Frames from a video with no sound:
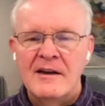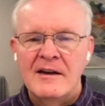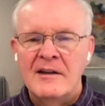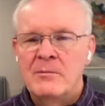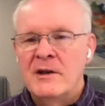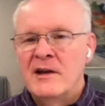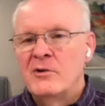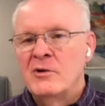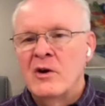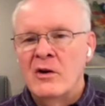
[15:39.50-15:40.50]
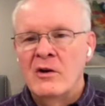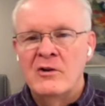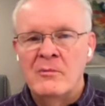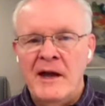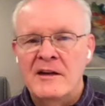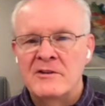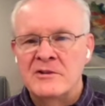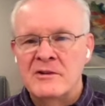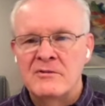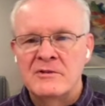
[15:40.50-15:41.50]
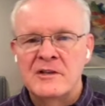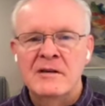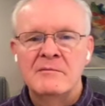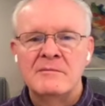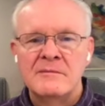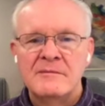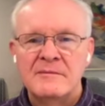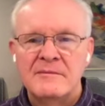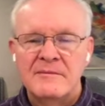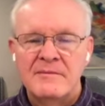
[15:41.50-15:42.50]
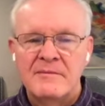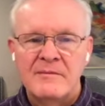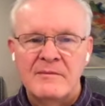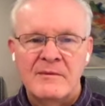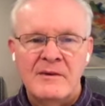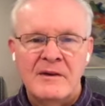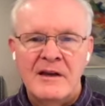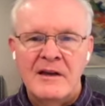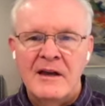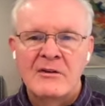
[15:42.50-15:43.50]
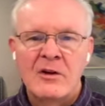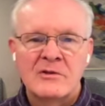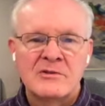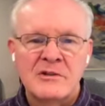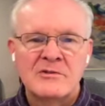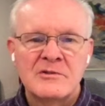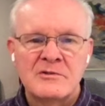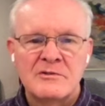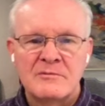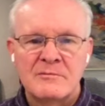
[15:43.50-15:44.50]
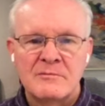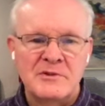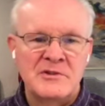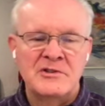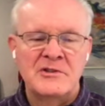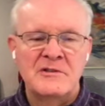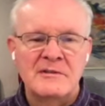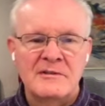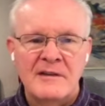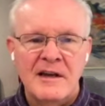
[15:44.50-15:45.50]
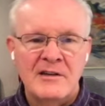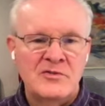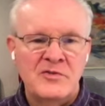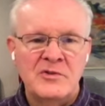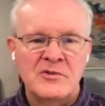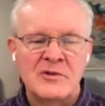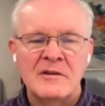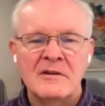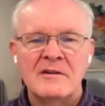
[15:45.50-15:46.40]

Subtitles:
and a player who had gone on to manage another team had lost his position and his future.